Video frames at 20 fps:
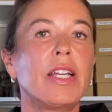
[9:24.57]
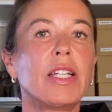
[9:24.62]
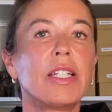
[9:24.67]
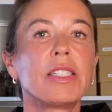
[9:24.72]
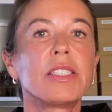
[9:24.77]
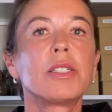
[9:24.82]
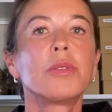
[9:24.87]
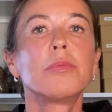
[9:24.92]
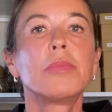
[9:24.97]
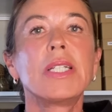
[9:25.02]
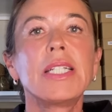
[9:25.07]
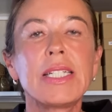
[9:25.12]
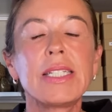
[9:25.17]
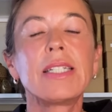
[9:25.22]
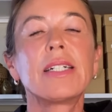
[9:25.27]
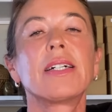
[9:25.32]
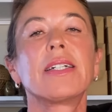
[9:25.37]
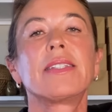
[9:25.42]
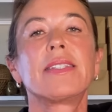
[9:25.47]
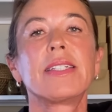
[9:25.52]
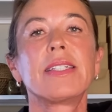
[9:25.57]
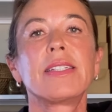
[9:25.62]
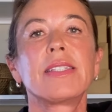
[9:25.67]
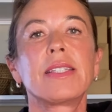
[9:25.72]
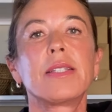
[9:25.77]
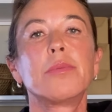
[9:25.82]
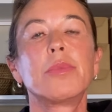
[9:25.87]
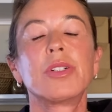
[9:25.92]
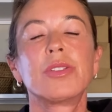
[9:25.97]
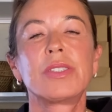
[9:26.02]
To me, I think the
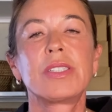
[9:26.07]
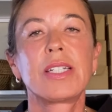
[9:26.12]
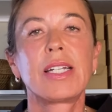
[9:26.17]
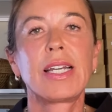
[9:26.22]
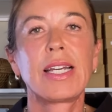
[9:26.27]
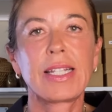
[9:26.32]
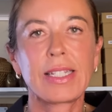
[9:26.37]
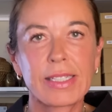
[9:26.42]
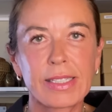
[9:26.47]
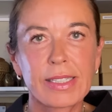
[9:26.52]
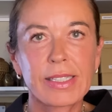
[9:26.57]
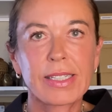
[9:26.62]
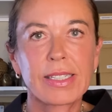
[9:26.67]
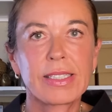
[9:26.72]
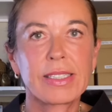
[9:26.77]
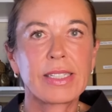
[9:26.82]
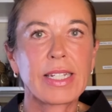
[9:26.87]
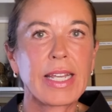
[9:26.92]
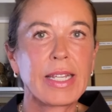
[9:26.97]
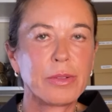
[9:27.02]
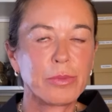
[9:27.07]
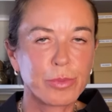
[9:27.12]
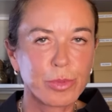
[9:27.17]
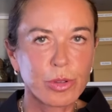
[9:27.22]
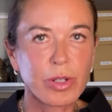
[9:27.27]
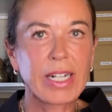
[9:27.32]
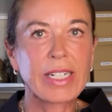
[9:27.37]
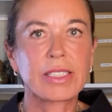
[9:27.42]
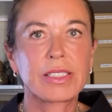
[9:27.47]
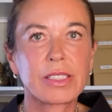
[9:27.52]
most elegant and
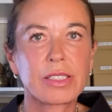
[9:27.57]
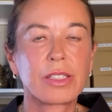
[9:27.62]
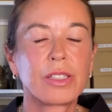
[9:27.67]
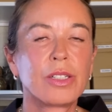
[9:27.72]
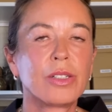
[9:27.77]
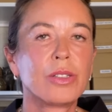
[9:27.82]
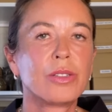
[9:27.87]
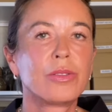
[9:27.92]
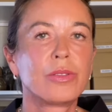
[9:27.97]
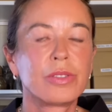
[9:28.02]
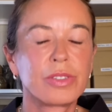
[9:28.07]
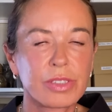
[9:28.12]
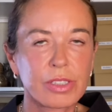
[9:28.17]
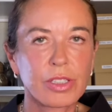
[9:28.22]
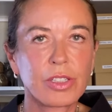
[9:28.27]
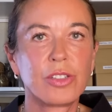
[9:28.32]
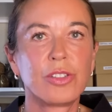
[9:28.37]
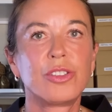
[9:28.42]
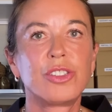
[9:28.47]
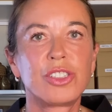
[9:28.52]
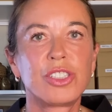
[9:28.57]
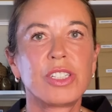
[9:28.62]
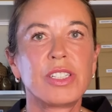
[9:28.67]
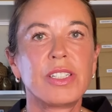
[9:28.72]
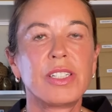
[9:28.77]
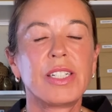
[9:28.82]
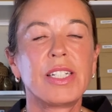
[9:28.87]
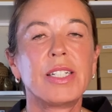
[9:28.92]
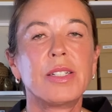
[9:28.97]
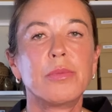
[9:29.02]
practical
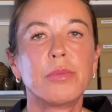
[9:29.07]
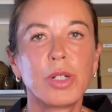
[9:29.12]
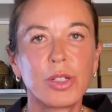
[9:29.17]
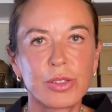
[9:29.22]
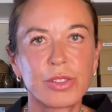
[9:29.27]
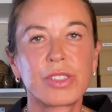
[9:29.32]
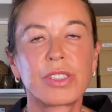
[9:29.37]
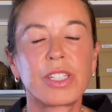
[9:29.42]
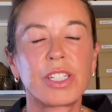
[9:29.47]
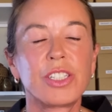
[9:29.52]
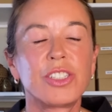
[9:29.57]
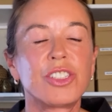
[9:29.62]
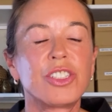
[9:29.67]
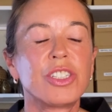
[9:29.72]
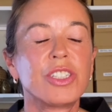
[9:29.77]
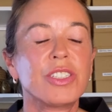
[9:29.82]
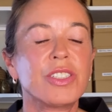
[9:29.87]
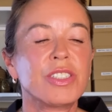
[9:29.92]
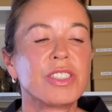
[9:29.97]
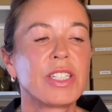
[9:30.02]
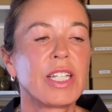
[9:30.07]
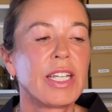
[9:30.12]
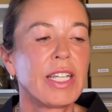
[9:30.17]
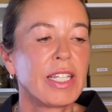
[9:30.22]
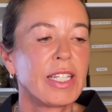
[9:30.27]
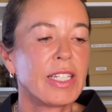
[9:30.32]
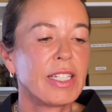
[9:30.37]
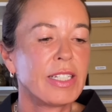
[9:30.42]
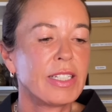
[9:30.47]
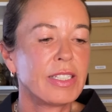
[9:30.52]
solution in most kitchens
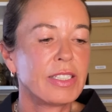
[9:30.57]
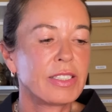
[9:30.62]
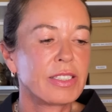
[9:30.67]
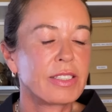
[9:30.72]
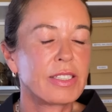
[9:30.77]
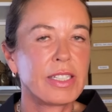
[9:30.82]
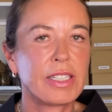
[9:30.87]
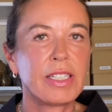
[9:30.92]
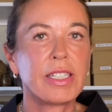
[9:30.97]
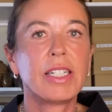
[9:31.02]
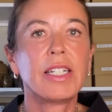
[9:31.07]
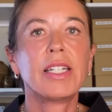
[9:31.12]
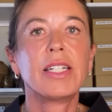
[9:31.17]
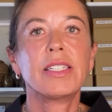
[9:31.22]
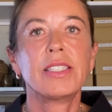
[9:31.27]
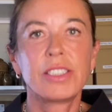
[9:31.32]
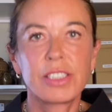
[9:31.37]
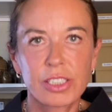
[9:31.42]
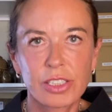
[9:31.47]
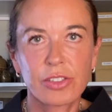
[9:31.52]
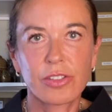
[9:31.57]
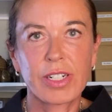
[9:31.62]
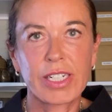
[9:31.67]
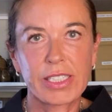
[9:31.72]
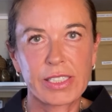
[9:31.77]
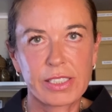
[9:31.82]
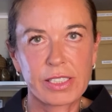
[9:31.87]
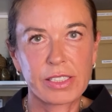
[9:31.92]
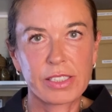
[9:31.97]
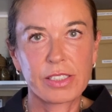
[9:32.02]
is the
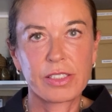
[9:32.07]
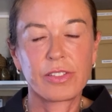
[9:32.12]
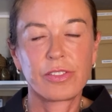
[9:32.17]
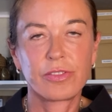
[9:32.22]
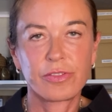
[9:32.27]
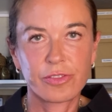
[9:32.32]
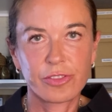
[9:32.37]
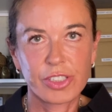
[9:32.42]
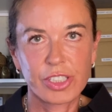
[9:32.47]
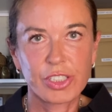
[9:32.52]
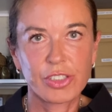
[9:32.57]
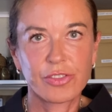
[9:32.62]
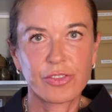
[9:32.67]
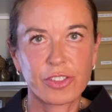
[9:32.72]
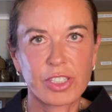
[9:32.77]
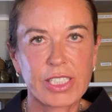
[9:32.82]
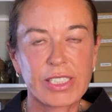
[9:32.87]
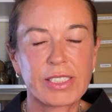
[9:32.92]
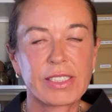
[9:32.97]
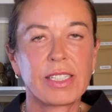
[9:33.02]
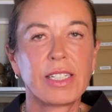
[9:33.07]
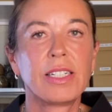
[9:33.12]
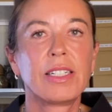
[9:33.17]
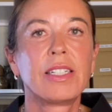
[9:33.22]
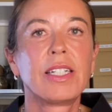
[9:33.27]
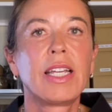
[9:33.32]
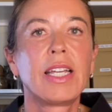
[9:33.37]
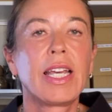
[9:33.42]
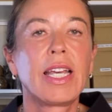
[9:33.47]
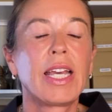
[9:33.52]
integrated fridge freezer.
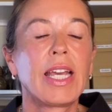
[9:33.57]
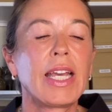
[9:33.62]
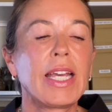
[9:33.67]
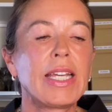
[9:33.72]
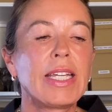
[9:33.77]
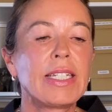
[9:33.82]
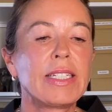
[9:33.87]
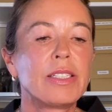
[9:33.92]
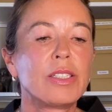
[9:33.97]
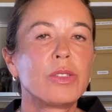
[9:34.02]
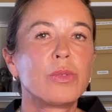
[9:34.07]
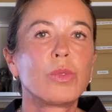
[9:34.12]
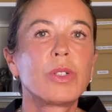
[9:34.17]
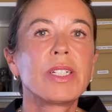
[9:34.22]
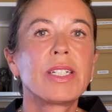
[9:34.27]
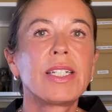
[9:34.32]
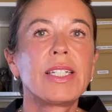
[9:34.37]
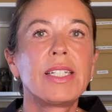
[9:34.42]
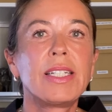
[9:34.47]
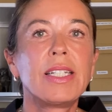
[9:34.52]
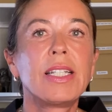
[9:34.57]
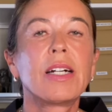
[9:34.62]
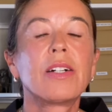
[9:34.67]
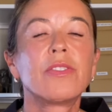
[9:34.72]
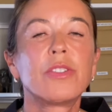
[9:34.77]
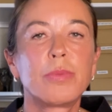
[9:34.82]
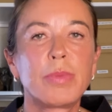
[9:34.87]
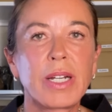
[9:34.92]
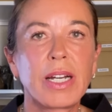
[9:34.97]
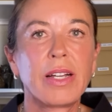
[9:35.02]
And what I love
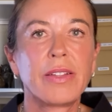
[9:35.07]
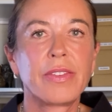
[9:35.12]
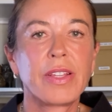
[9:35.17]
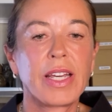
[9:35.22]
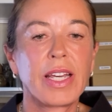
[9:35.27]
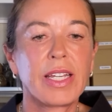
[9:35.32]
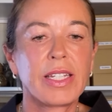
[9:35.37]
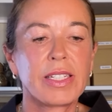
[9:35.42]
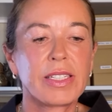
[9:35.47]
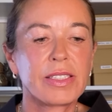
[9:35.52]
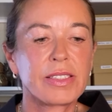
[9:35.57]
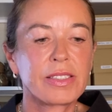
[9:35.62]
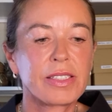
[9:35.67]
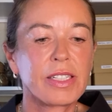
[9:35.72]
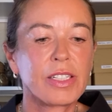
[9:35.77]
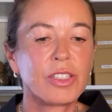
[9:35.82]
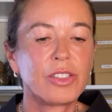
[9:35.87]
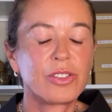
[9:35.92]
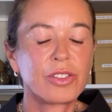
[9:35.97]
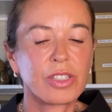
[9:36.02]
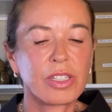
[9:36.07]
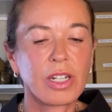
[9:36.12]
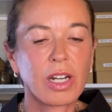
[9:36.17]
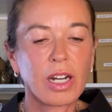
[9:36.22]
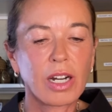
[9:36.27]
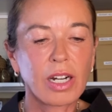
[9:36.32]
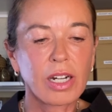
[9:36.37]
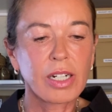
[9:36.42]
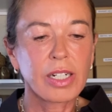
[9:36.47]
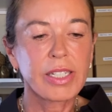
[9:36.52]
about that is that you can
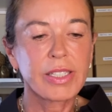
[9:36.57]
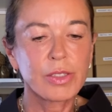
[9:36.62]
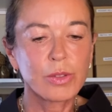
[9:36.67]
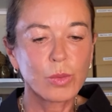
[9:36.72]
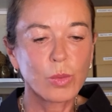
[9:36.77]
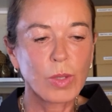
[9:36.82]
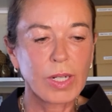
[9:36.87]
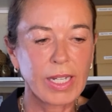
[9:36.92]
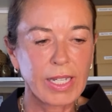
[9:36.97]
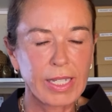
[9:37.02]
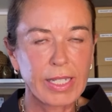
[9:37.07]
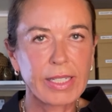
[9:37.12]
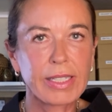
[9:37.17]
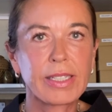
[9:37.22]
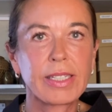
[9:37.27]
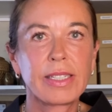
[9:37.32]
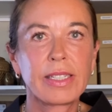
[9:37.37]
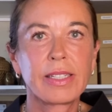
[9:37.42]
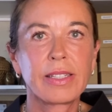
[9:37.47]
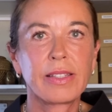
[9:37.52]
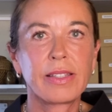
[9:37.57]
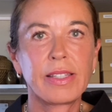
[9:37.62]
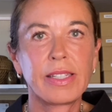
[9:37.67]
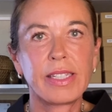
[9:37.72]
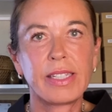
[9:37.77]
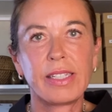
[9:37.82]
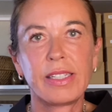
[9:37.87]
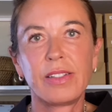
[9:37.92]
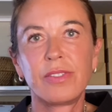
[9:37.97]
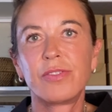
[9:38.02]
hide away
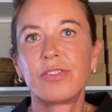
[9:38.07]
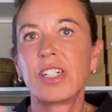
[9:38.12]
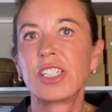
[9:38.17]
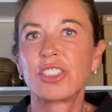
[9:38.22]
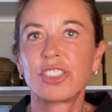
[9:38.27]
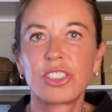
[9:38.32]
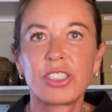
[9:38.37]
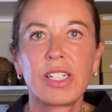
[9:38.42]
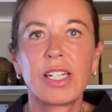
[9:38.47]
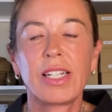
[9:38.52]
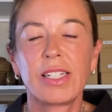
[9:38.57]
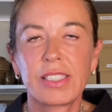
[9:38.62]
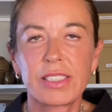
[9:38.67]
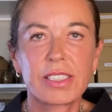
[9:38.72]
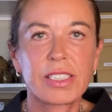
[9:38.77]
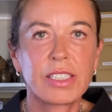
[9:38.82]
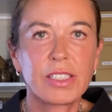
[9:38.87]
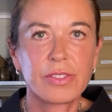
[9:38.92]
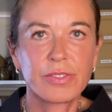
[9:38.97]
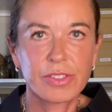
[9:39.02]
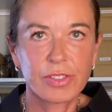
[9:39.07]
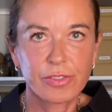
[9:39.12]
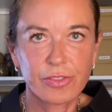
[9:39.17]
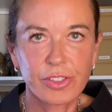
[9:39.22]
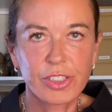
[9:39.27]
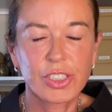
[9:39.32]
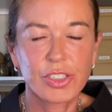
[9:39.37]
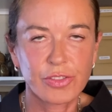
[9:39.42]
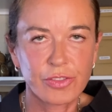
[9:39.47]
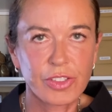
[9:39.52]
the functionality of the
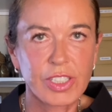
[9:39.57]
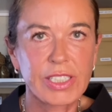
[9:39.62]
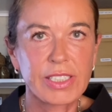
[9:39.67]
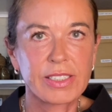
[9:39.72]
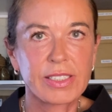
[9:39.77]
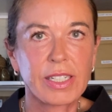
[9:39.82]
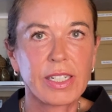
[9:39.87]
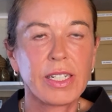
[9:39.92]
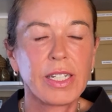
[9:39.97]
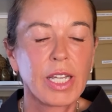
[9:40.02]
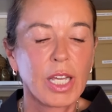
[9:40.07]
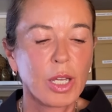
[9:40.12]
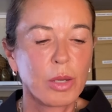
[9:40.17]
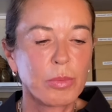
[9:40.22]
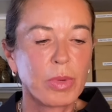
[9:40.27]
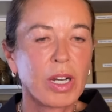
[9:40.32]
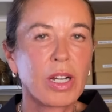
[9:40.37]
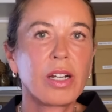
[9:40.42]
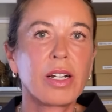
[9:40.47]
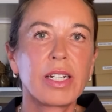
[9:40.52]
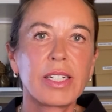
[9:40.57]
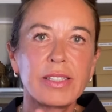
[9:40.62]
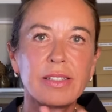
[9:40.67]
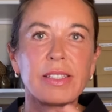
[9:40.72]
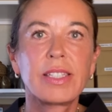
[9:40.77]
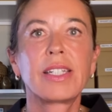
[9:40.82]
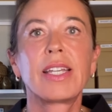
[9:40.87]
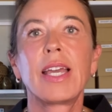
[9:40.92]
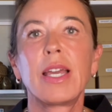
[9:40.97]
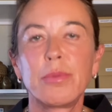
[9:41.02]
fridge freezer behind the
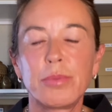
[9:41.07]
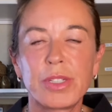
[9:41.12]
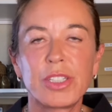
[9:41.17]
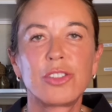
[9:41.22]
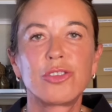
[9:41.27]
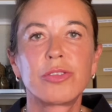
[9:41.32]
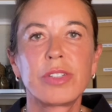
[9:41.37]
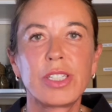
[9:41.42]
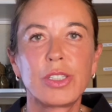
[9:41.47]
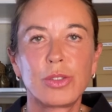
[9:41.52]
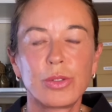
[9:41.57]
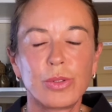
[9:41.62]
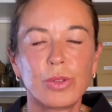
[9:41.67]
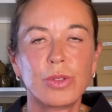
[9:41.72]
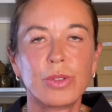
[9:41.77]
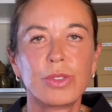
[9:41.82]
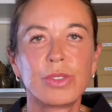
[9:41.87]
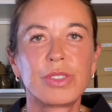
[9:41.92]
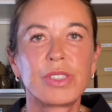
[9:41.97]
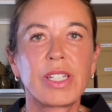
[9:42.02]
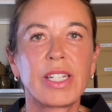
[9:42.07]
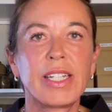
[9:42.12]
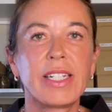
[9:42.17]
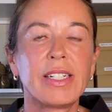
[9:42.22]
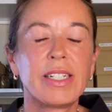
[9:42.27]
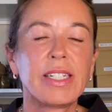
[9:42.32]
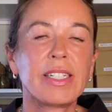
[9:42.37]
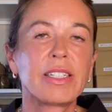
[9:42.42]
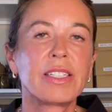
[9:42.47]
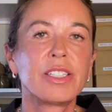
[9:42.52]
cabinetry doors, and
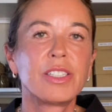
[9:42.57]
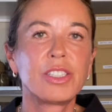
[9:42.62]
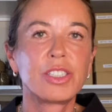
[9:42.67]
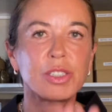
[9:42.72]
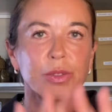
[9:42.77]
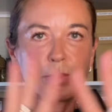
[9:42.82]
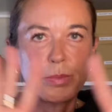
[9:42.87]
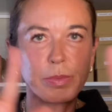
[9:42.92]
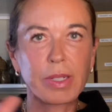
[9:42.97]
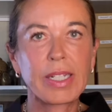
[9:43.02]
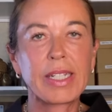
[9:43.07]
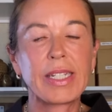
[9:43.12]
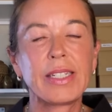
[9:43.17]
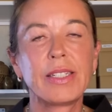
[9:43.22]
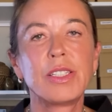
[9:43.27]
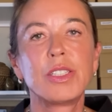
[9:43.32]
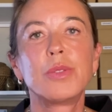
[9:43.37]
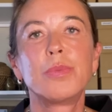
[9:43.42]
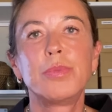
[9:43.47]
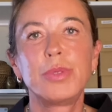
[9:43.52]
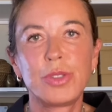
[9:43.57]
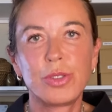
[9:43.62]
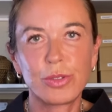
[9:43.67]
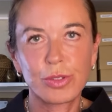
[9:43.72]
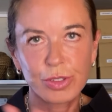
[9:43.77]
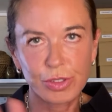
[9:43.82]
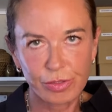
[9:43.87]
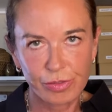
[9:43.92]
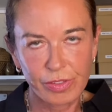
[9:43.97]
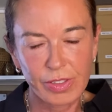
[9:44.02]
it can just blend
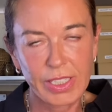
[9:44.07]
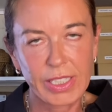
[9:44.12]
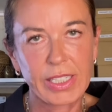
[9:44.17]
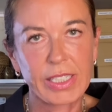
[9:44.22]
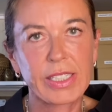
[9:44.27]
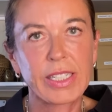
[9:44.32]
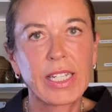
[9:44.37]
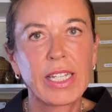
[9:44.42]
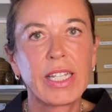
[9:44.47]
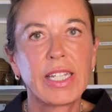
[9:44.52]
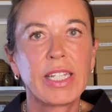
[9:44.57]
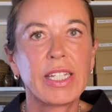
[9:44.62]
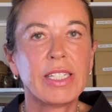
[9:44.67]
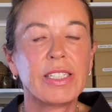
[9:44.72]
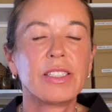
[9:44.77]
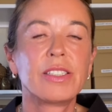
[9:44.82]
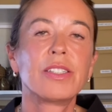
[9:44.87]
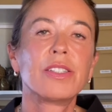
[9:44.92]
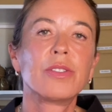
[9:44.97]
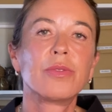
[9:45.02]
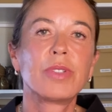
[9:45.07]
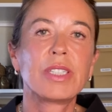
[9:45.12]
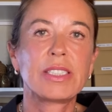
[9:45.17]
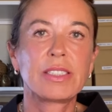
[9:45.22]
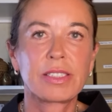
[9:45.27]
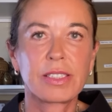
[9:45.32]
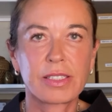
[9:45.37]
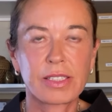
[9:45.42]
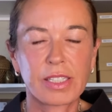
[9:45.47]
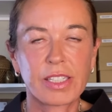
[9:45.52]
beautifully into the rest
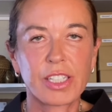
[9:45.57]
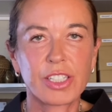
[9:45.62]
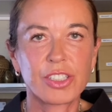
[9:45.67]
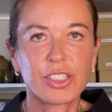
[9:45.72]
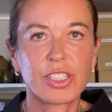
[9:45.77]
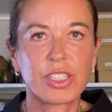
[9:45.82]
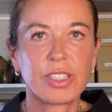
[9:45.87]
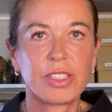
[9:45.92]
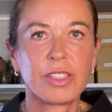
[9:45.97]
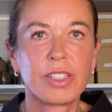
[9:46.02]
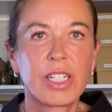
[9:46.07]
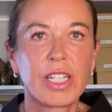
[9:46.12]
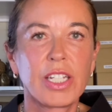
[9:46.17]
of the kitchen.